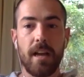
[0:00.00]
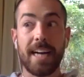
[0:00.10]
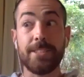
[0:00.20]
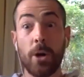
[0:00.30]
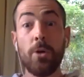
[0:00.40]
I
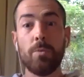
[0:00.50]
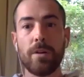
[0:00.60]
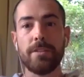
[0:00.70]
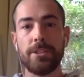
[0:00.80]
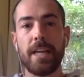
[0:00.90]
don't
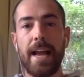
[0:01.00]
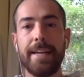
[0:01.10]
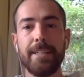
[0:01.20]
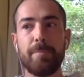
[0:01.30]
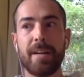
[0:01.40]
want to
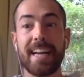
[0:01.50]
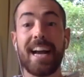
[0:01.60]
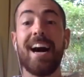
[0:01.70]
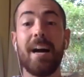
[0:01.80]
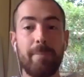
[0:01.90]
change, but I
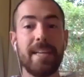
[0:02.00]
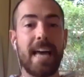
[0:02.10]
can't be